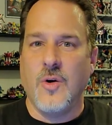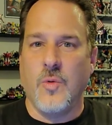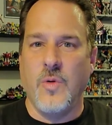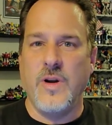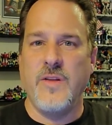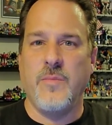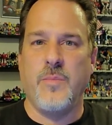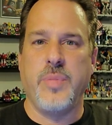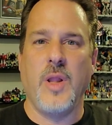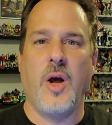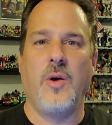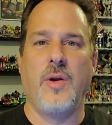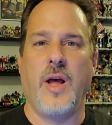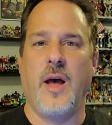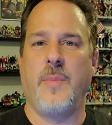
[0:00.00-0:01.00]
would have
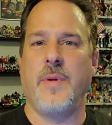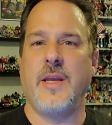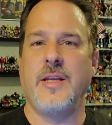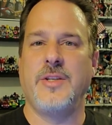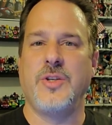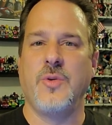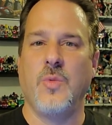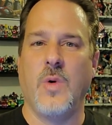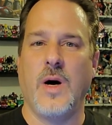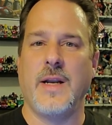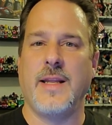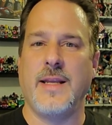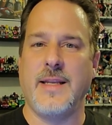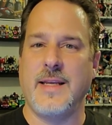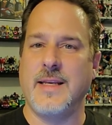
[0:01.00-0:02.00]
blown up into
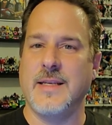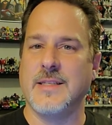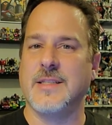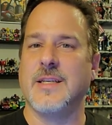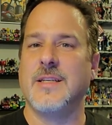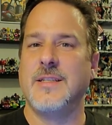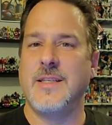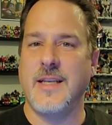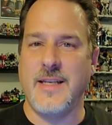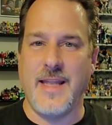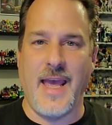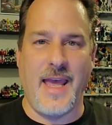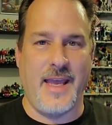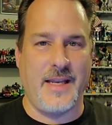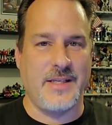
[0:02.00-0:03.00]
what it is
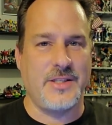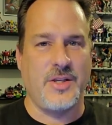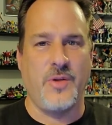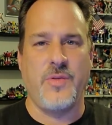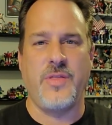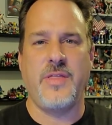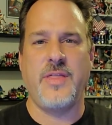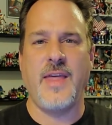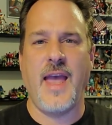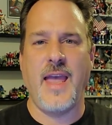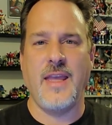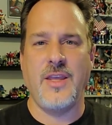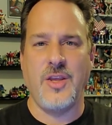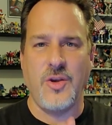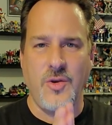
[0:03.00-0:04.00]
today. So
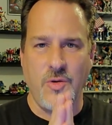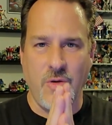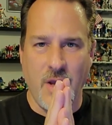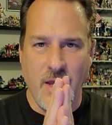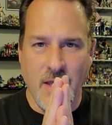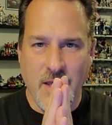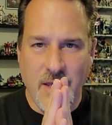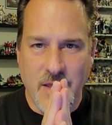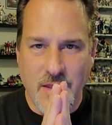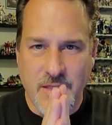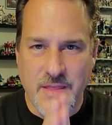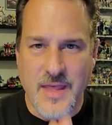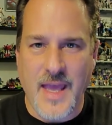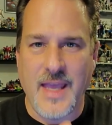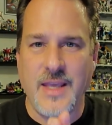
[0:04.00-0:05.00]
thank you
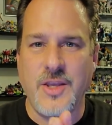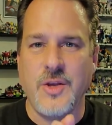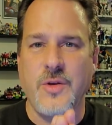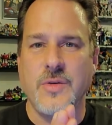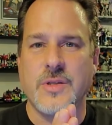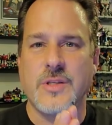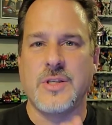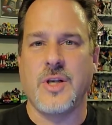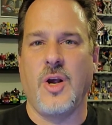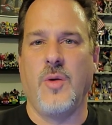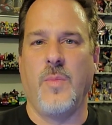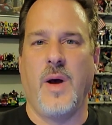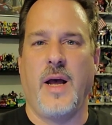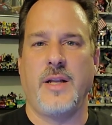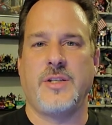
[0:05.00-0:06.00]
so
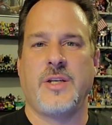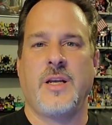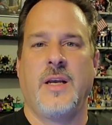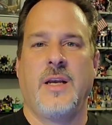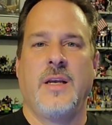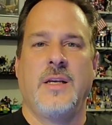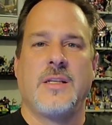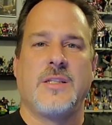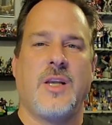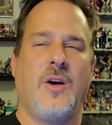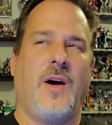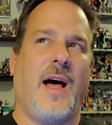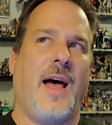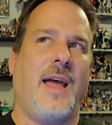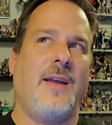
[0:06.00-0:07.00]
much. So
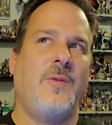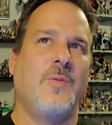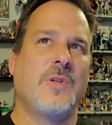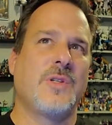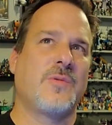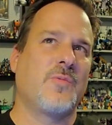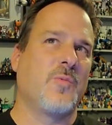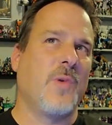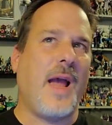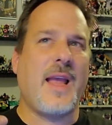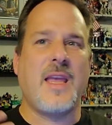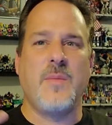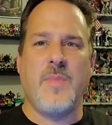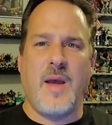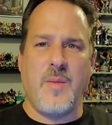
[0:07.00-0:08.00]
I was
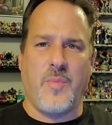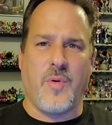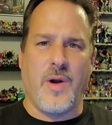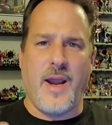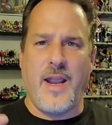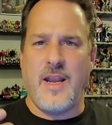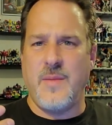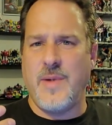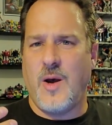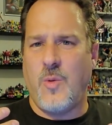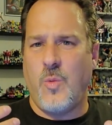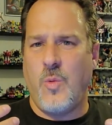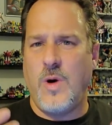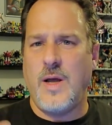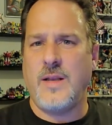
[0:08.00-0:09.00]
racking my brain about
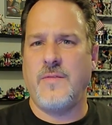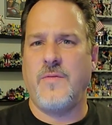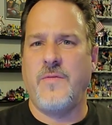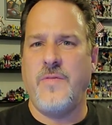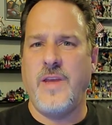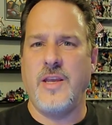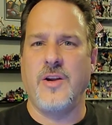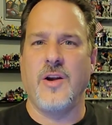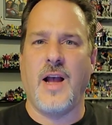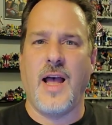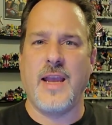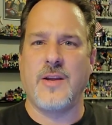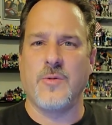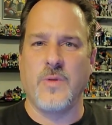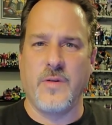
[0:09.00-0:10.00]
what figure I could